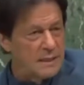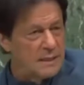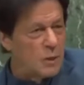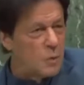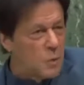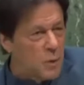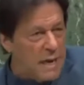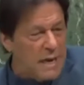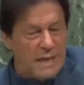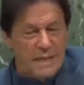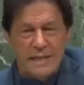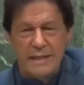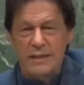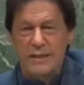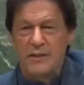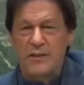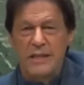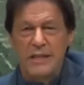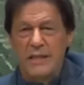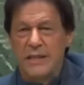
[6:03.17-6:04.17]
the way it
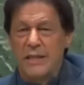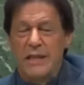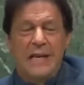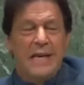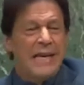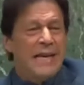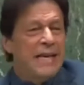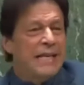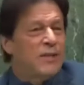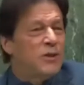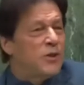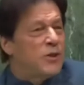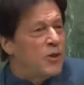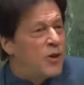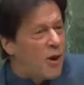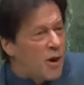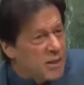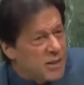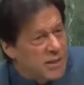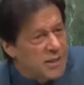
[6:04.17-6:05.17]
is treated, it's
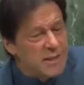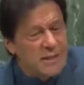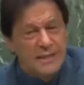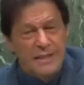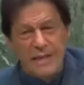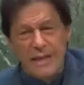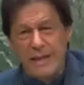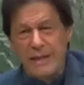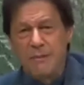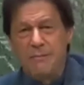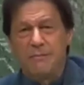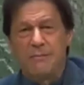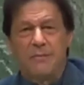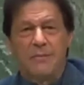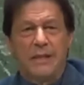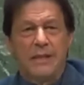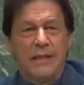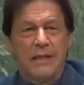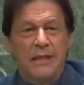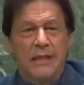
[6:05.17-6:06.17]
not the
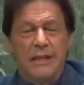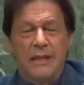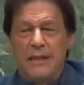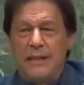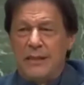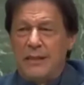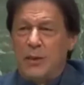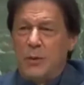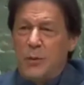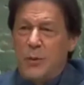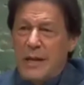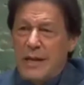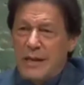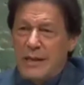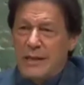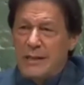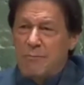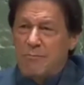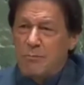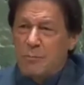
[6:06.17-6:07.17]
same. The
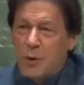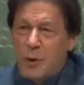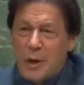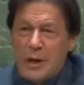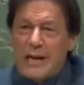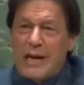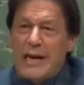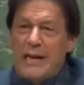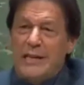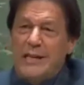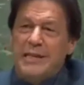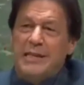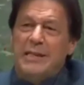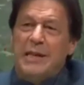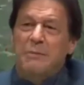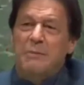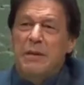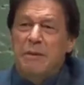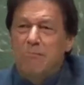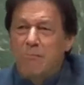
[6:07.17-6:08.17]
way the poor
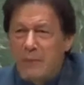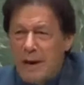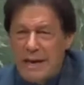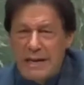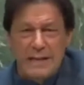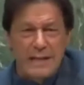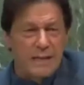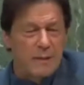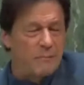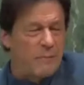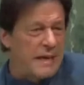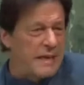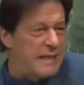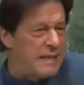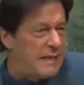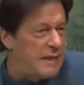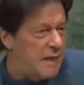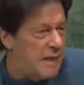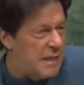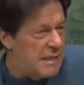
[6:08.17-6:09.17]
countries are being plundered by
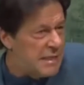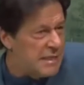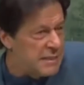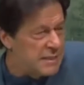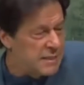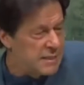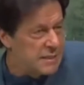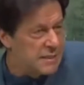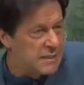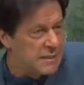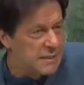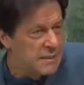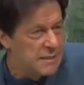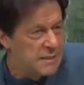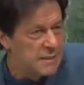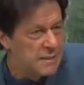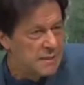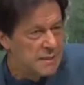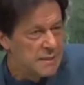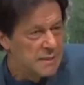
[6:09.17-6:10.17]
their elites.
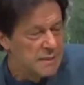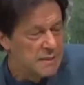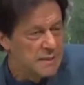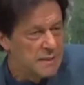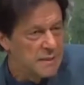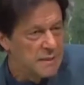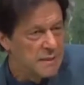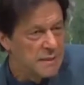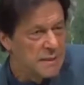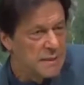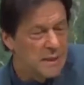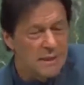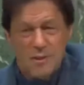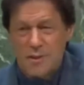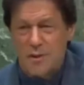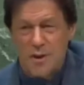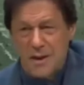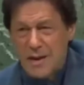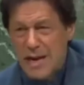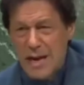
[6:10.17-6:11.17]

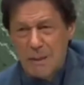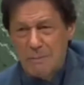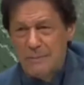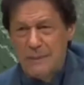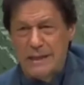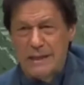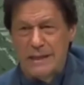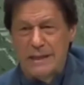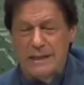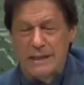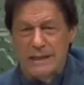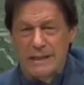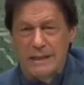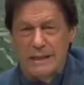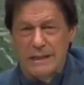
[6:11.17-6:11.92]
It's not happening.